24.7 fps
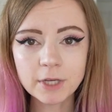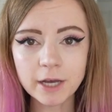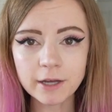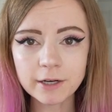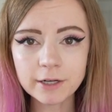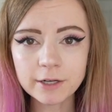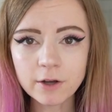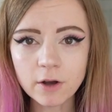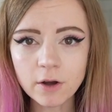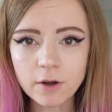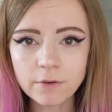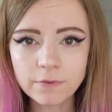
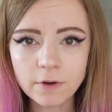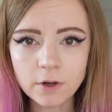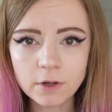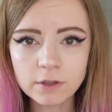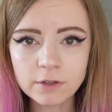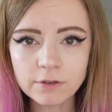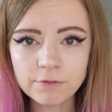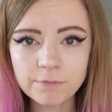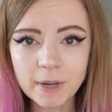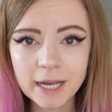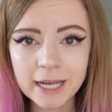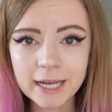cutting off
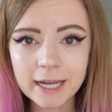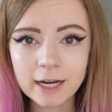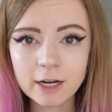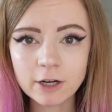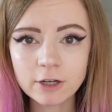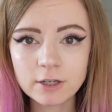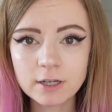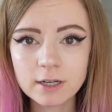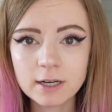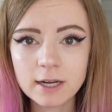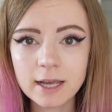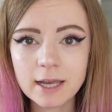all of my
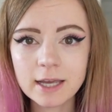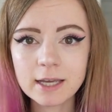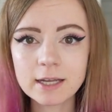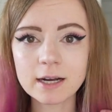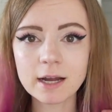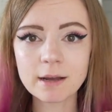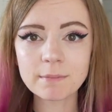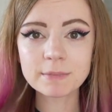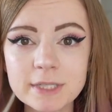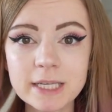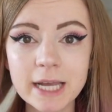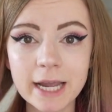hair today and
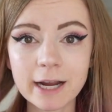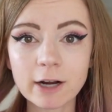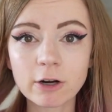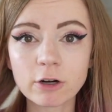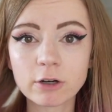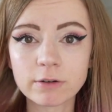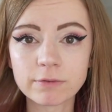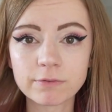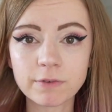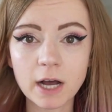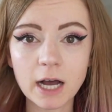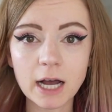I'm
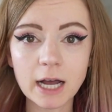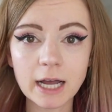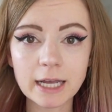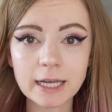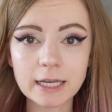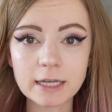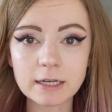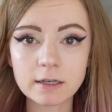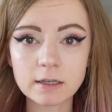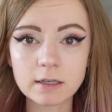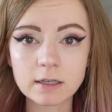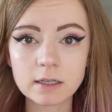
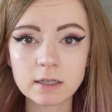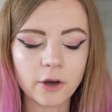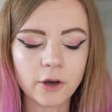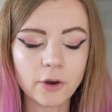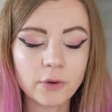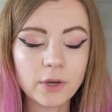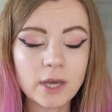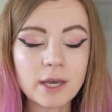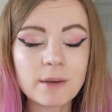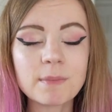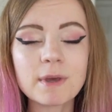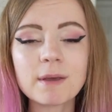terrified.
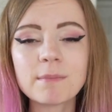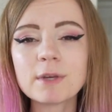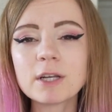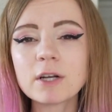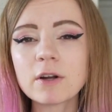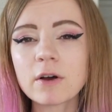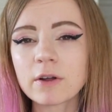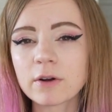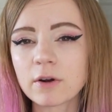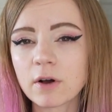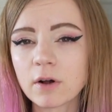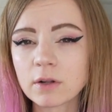Okay, maybe
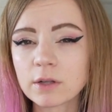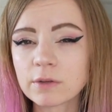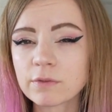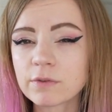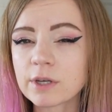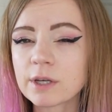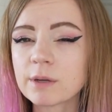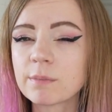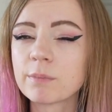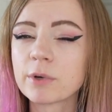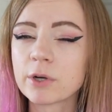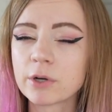not all of
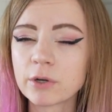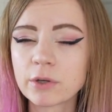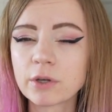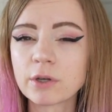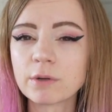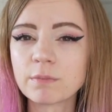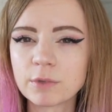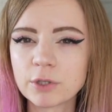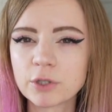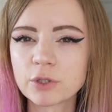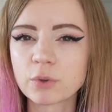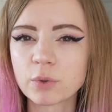it, but a
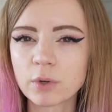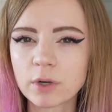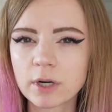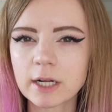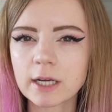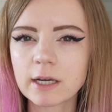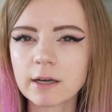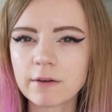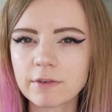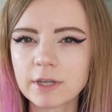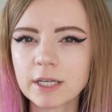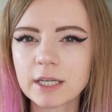good
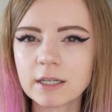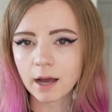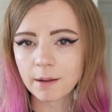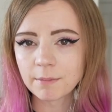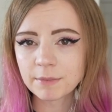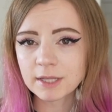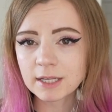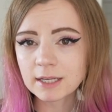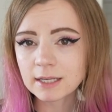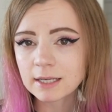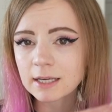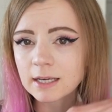majority of it.
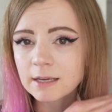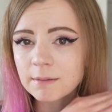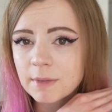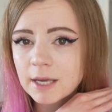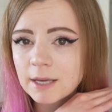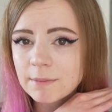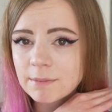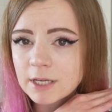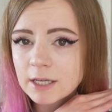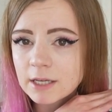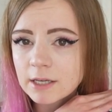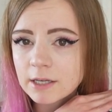I'm thinking
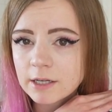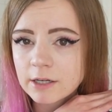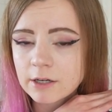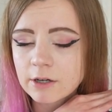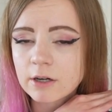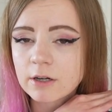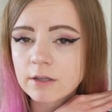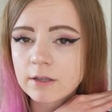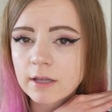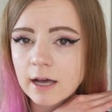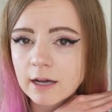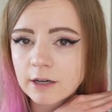maybe
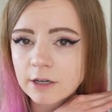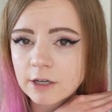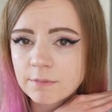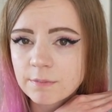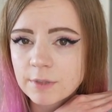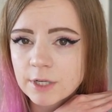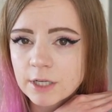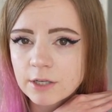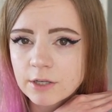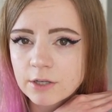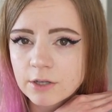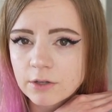here, that could
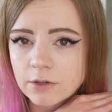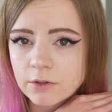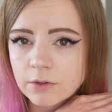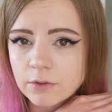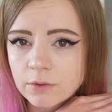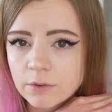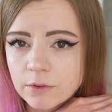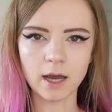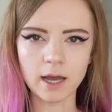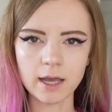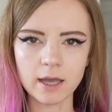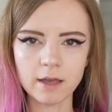be
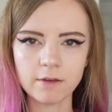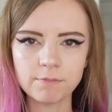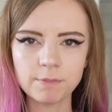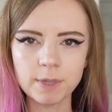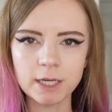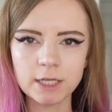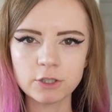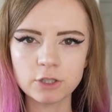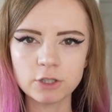cute. I have my